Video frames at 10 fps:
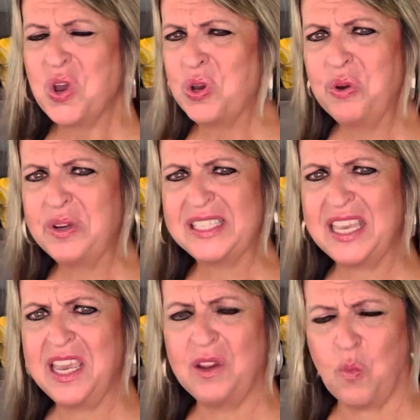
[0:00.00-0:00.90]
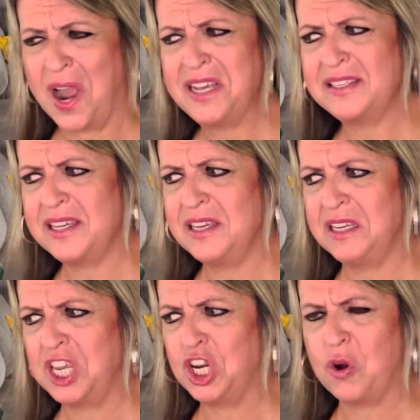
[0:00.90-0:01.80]
Who is he? And why is he,
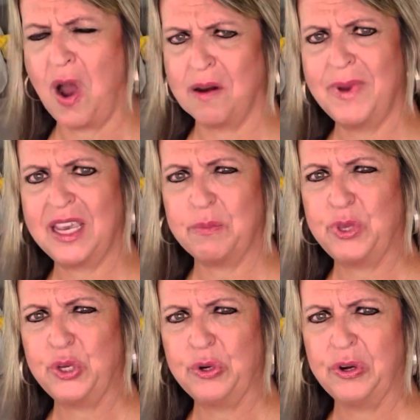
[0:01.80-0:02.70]
on my computer?